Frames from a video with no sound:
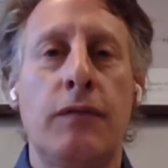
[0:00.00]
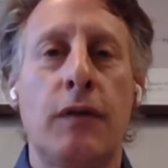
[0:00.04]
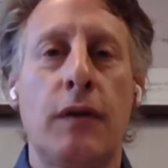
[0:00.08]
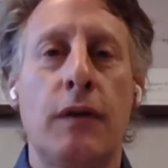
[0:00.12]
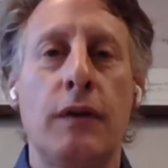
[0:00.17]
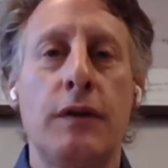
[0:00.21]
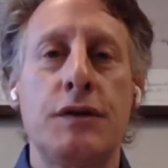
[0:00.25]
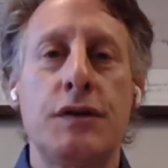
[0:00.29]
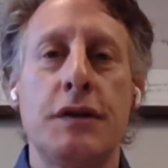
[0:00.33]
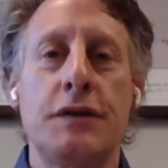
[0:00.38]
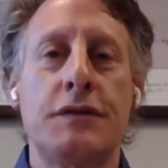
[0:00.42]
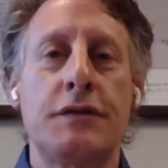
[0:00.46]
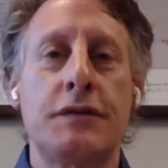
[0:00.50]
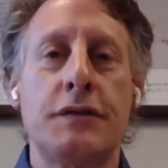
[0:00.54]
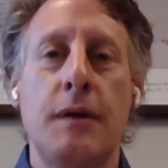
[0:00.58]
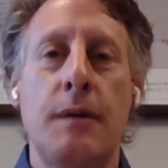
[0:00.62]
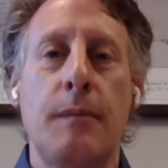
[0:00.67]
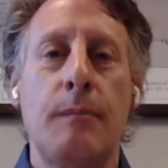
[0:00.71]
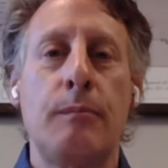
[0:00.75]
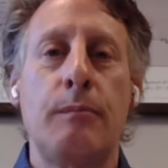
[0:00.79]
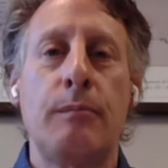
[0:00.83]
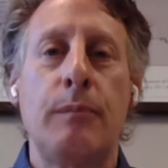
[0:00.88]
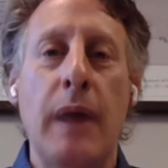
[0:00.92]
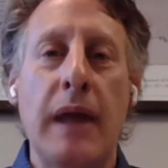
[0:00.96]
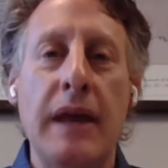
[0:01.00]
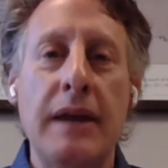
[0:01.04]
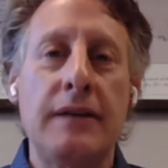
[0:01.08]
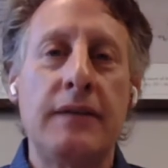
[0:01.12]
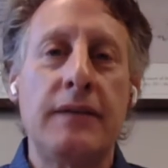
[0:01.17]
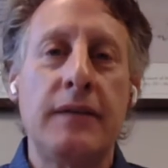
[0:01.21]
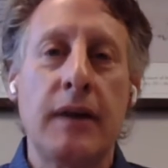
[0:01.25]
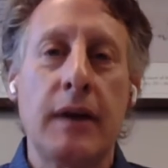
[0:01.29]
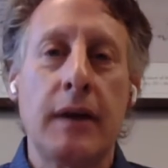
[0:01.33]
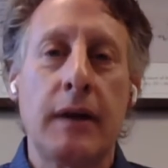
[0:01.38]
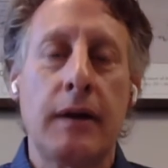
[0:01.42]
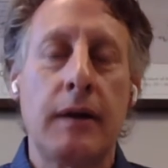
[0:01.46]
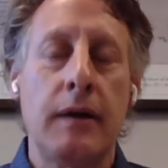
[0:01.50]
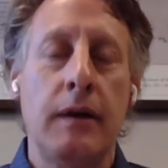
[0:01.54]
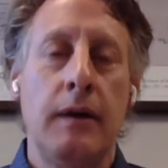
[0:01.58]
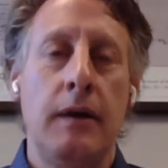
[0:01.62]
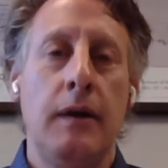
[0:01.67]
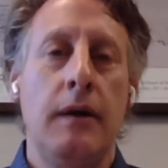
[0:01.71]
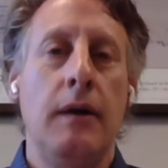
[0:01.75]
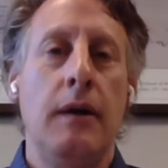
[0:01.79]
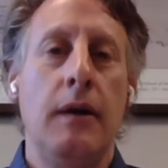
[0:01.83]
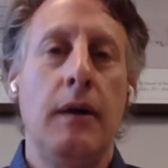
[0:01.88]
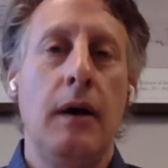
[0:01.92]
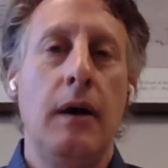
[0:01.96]
for just some basic
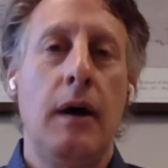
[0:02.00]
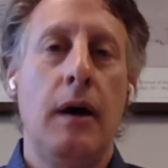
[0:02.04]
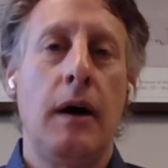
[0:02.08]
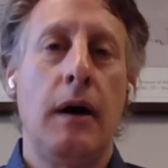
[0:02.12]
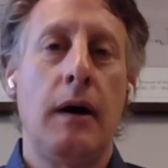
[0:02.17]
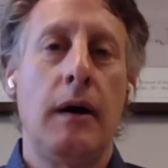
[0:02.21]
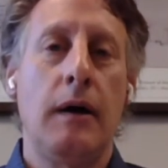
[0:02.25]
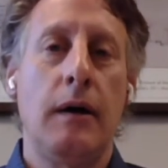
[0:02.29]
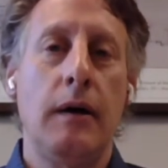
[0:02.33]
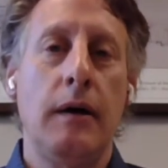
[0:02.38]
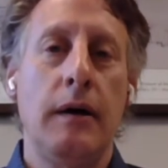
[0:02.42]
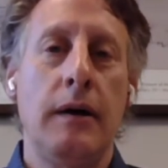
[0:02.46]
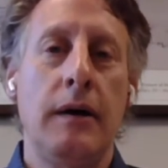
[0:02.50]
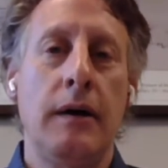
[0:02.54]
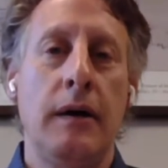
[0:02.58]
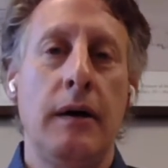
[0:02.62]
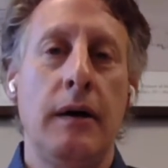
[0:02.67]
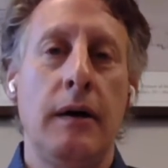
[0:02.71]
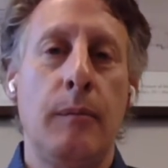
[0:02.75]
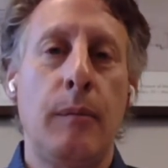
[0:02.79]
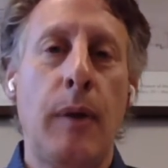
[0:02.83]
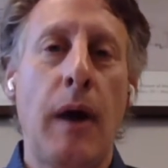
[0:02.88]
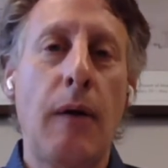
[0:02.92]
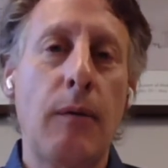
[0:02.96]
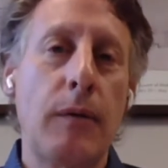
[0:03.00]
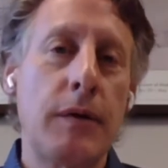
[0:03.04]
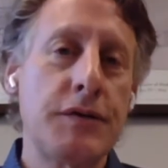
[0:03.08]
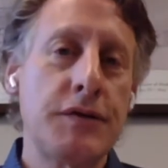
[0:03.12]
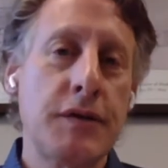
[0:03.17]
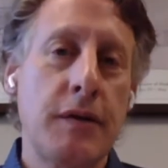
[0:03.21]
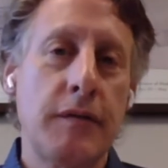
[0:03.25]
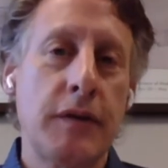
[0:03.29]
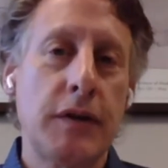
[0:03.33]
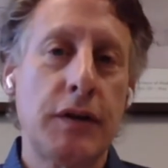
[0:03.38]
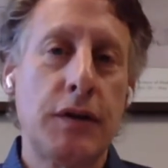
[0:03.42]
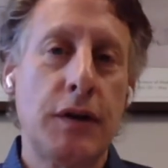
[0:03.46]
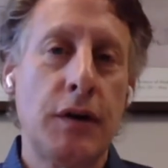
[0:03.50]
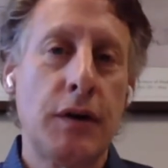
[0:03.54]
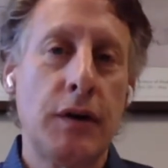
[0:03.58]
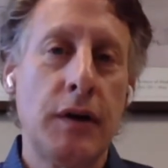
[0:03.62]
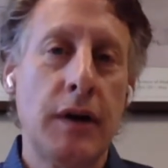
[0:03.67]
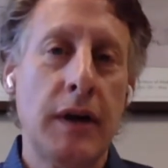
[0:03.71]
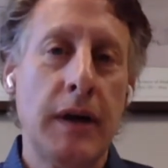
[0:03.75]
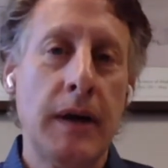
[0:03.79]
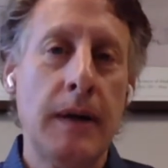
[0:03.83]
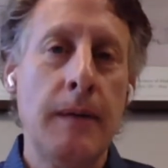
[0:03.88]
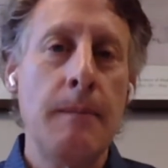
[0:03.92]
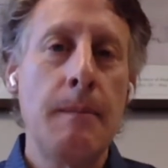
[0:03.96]
powers of
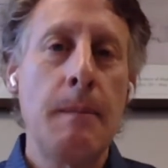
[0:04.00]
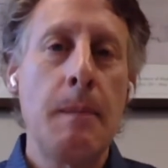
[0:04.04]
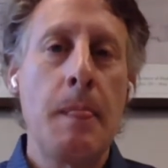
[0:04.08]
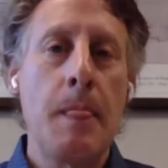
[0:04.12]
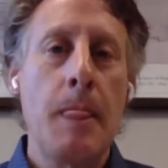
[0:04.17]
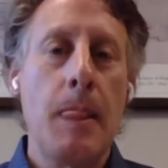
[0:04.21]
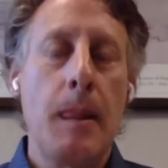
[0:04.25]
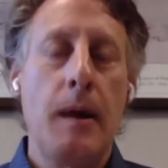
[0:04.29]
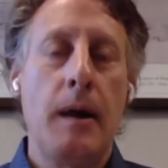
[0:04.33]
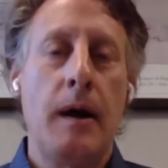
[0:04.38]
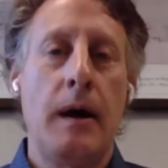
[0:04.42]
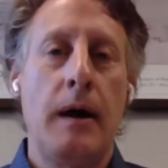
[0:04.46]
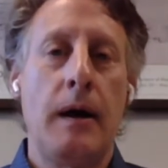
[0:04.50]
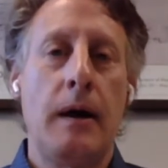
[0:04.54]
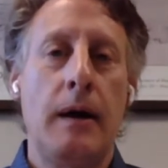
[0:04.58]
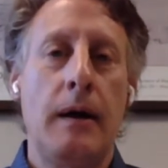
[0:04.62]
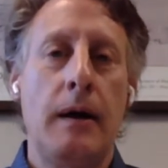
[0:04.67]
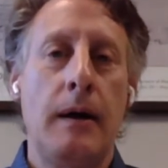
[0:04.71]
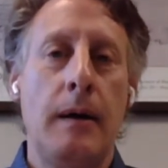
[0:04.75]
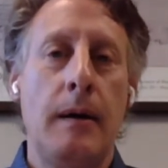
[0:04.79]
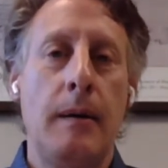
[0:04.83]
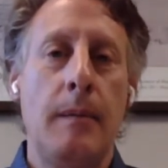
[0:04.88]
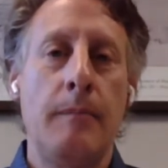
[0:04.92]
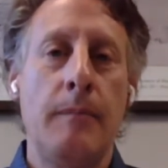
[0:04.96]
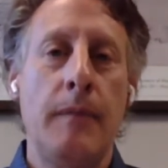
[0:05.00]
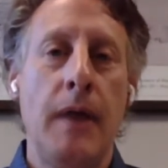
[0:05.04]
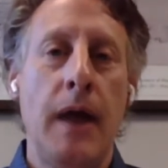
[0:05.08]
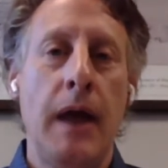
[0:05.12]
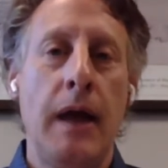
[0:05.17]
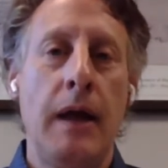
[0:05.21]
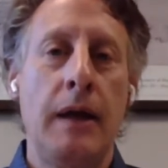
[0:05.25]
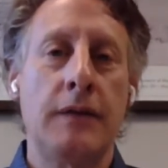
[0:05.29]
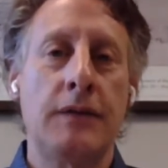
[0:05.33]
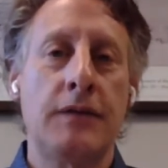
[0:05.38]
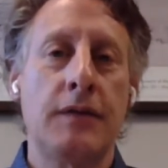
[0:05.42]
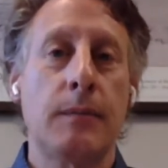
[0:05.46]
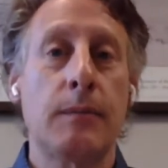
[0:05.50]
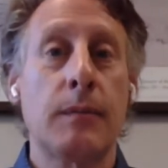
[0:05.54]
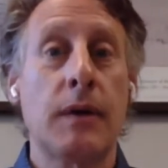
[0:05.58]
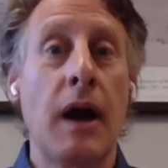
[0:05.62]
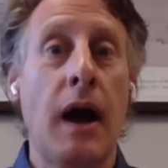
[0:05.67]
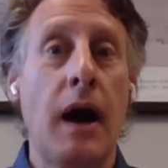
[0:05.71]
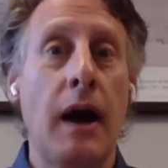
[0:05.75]
attorney and some